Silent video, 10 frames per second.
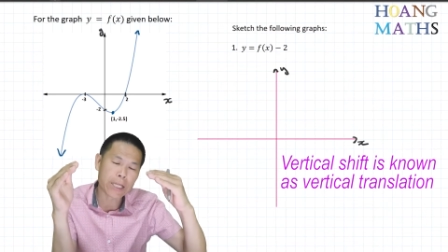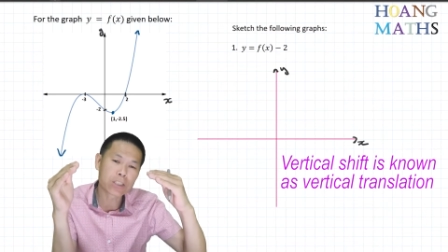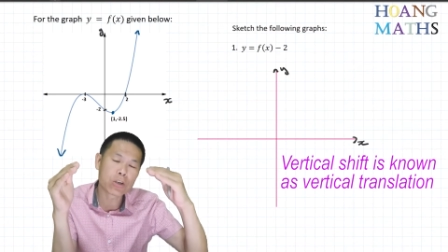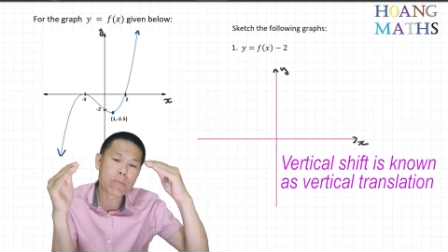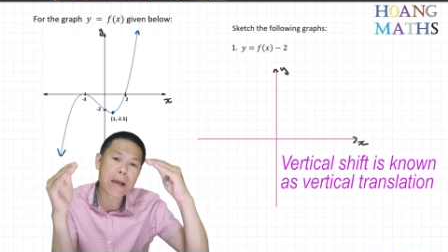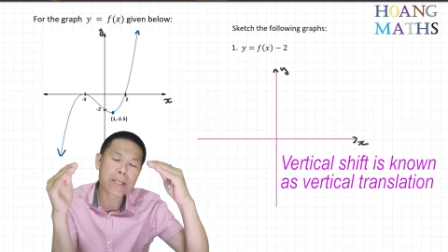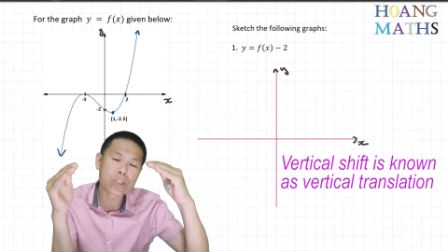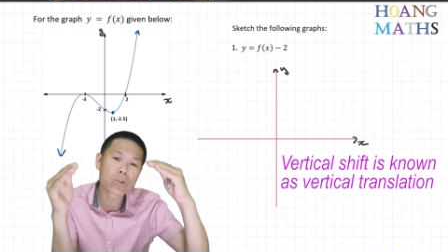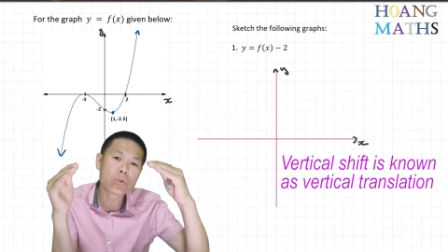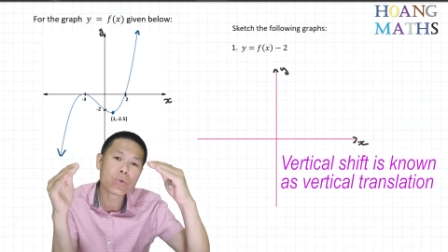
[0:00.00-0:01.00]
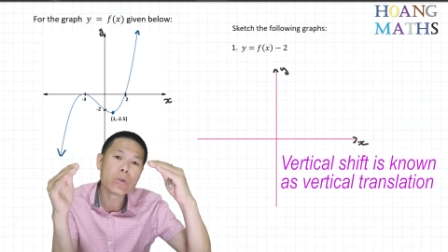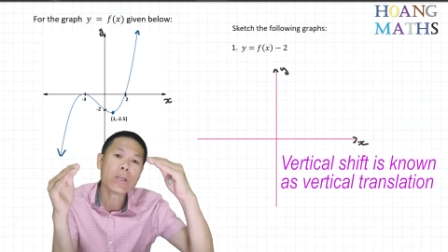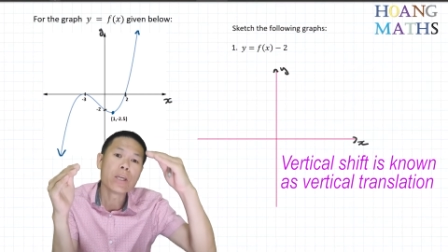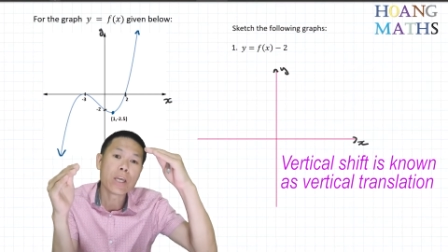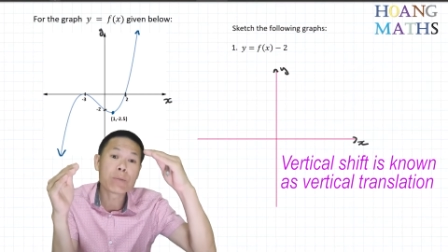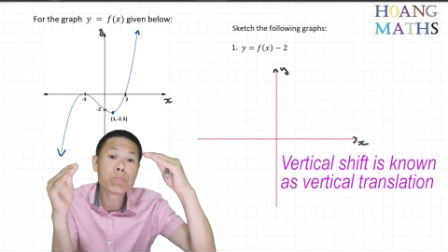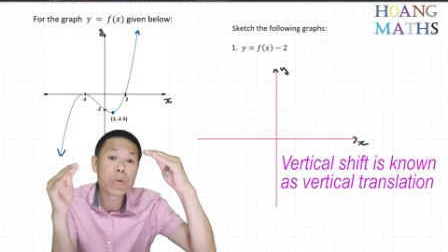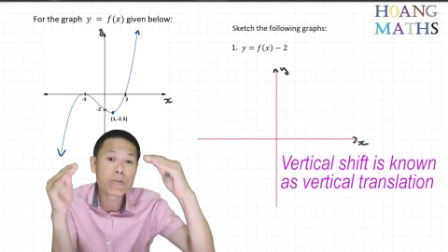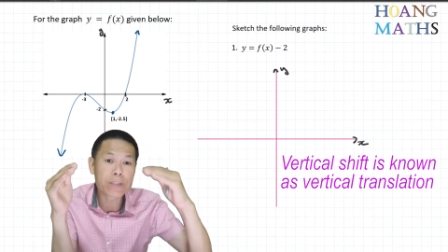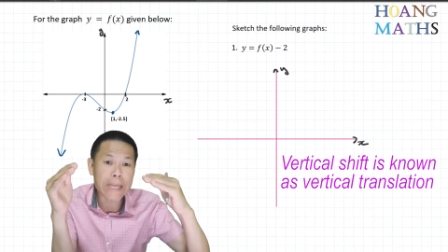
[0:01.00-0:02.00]
So minus 2, it
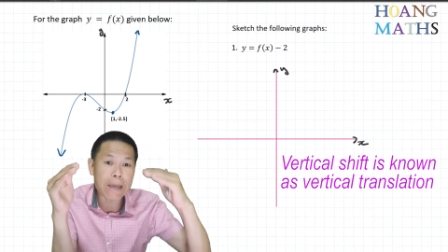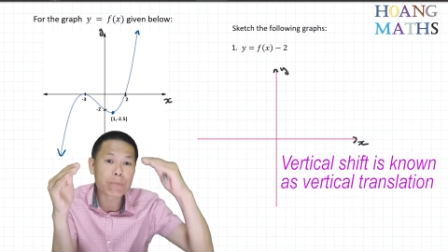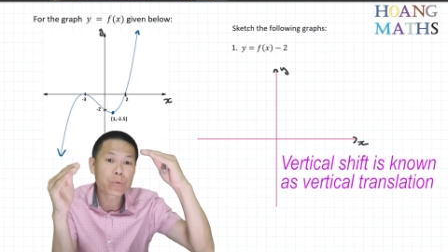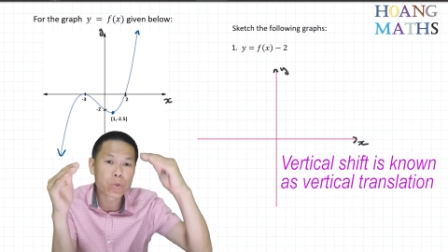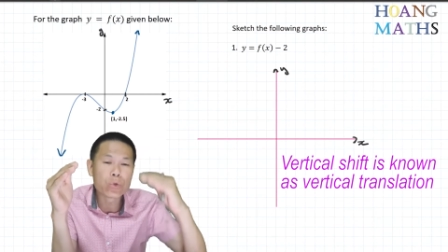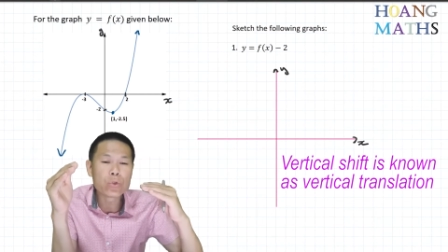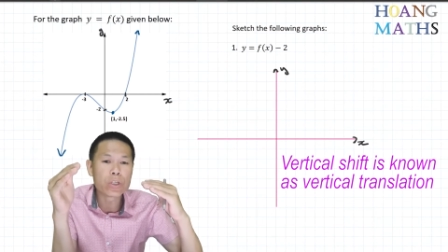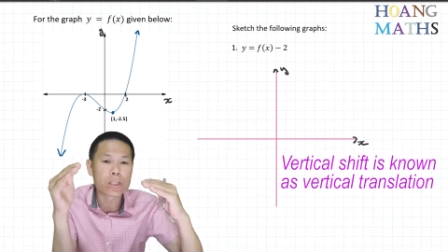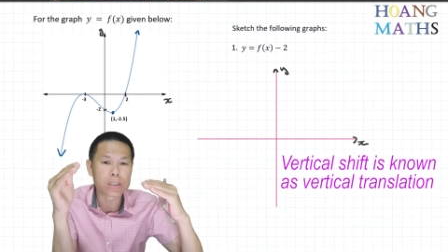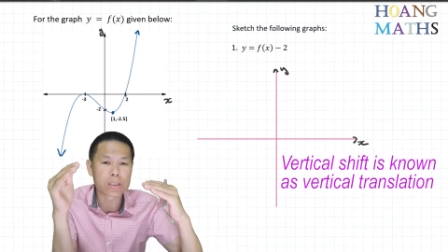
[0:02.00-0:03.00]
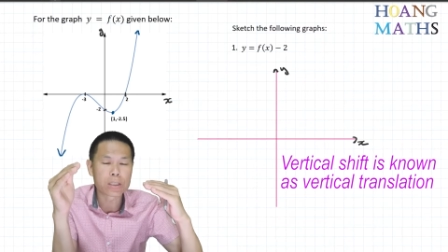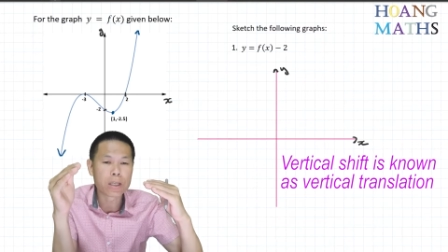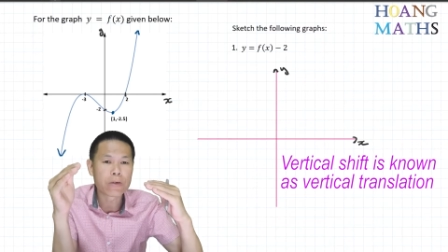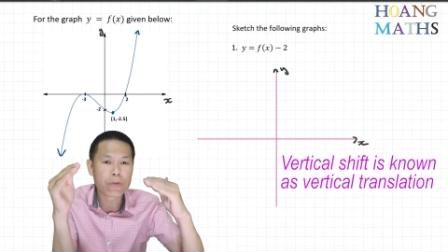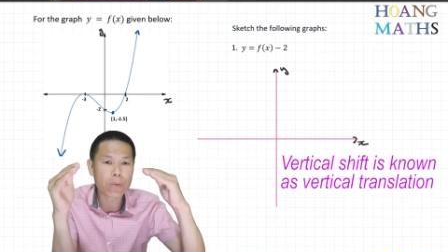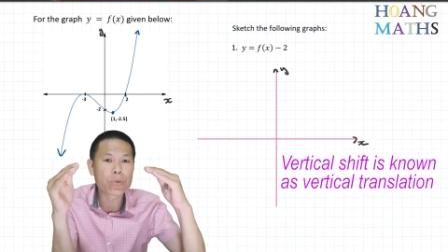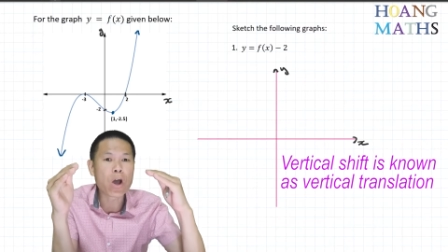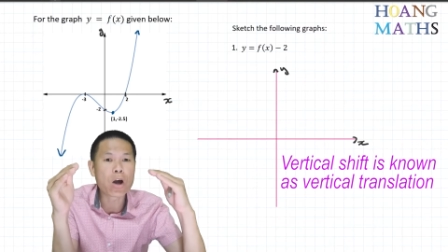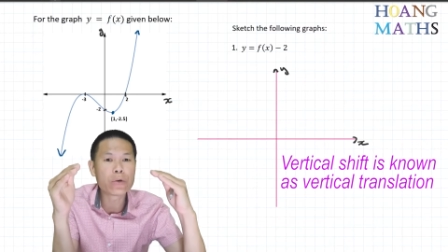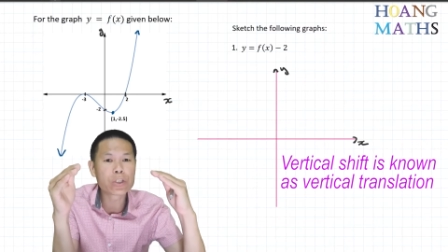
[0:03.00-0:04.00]
moved down 2 units from
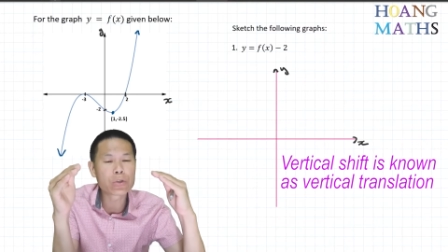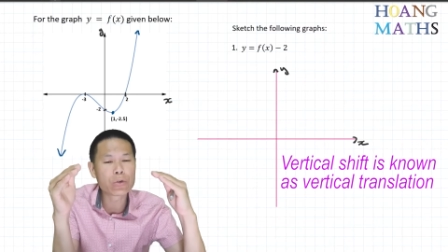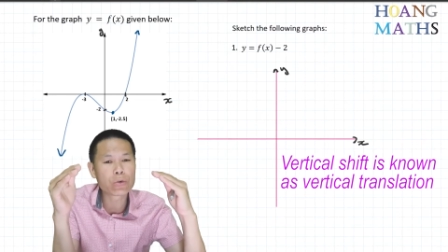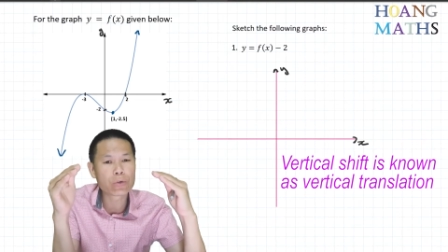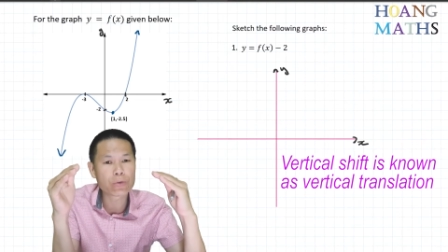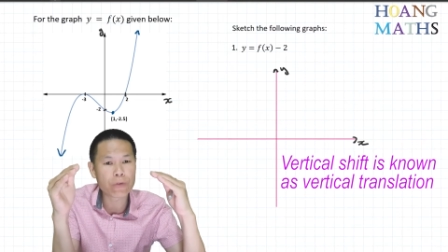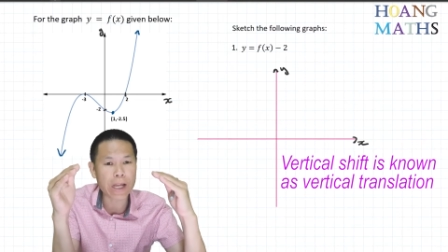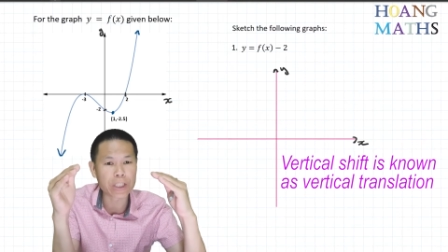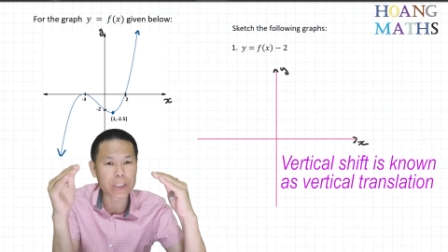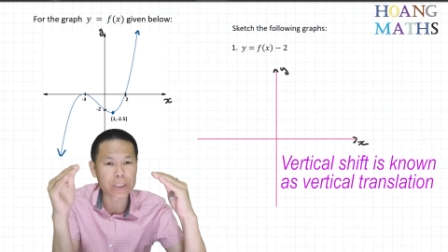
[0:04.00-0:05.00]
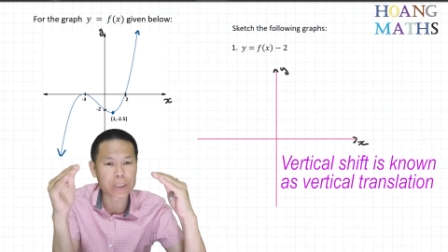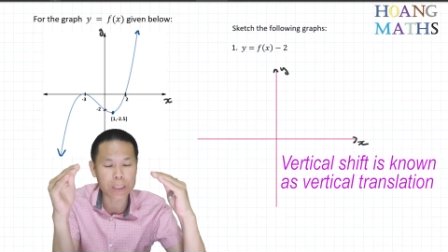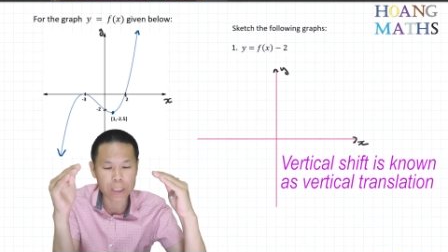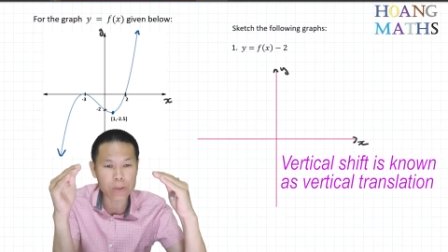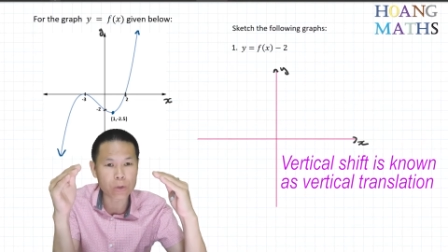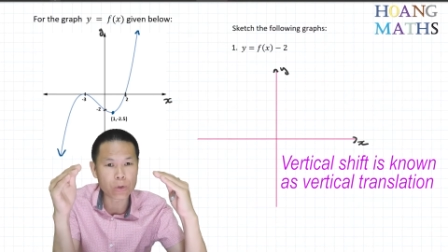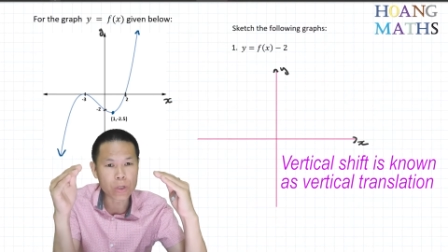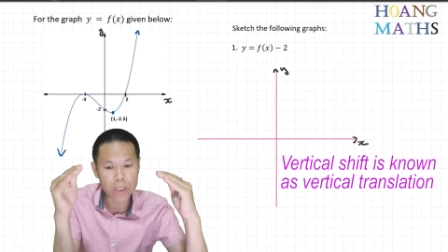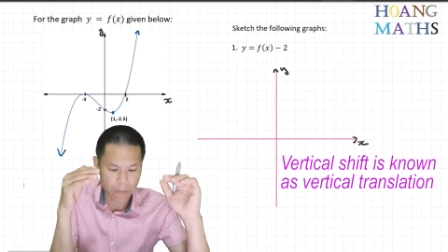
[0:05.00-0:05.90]
the original functions, that's all.